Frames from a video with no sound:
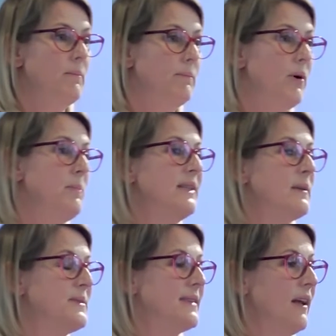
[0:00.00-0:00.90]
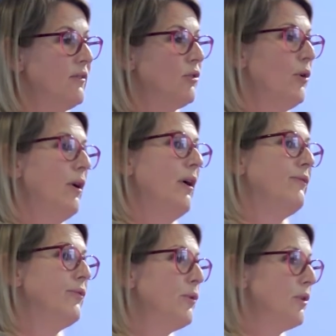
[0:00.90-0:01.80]
permit themselves or
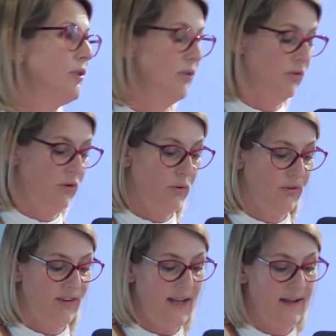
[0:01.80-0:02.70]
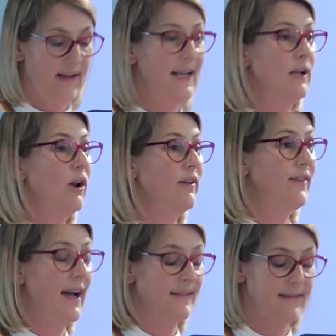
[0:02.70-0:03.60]
afford to seek legal
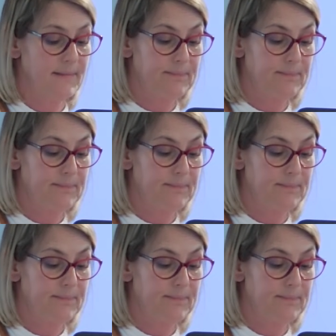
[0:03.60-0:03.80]
advice.